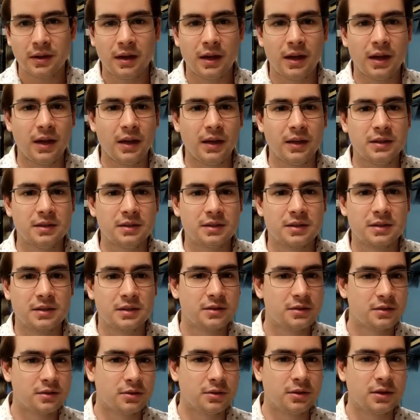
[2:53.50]
And
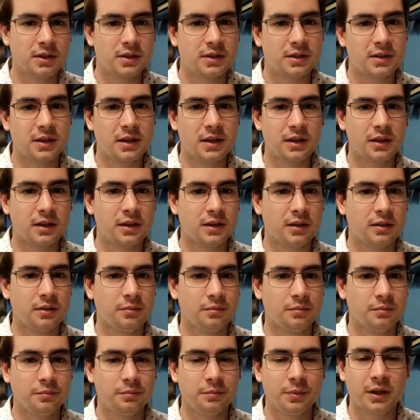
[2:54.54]
so this thing
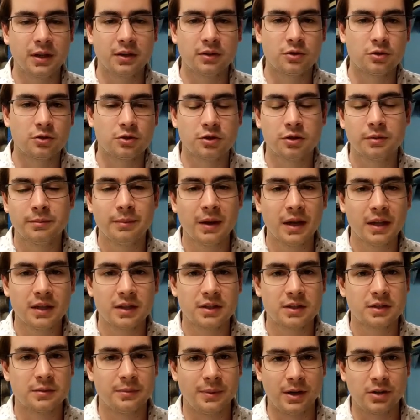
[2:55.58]
can be under
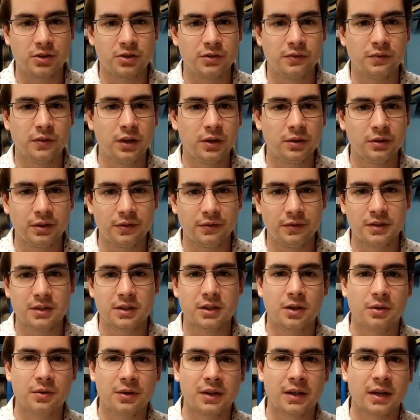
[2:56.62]
tremendous amounts of load if
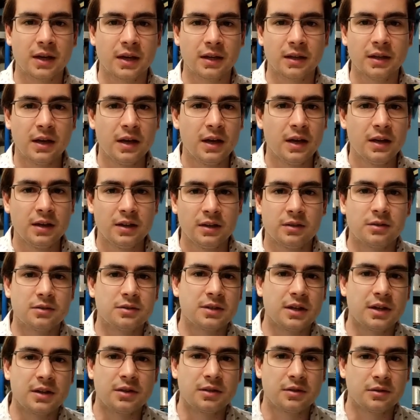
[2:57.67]
it's going at, you know,
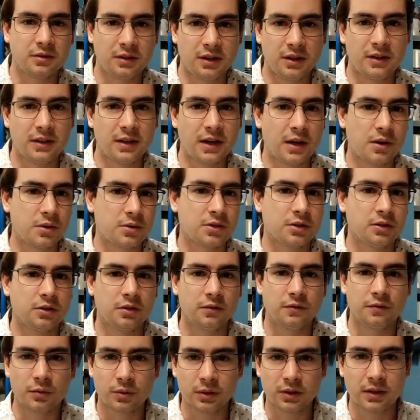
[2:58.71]
say thirty thousand
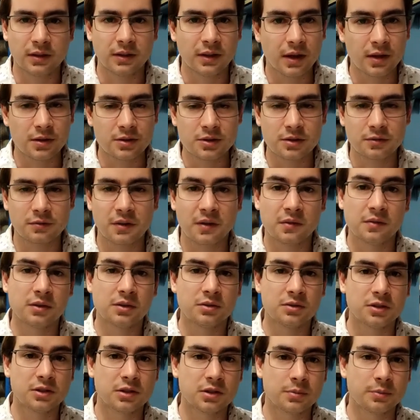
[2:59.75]
or forty thousand
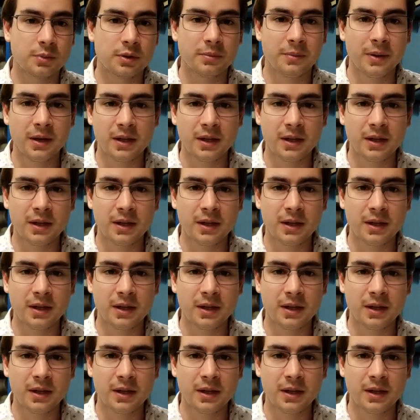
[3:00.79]
revolutions per